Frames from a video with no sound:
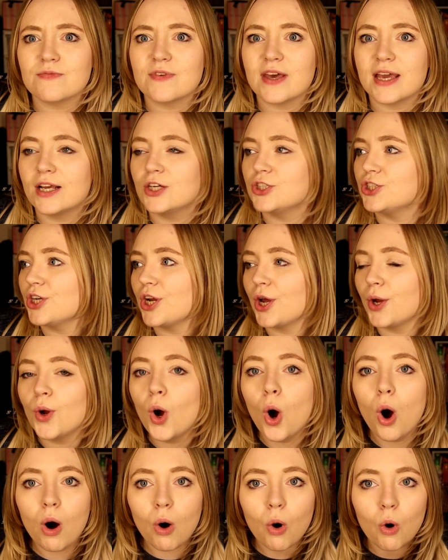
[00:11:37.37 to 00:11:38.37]
things, you know,
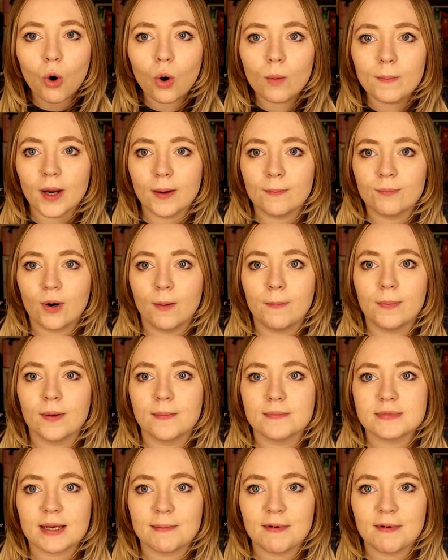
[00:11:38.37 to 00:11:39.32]
hormone problems.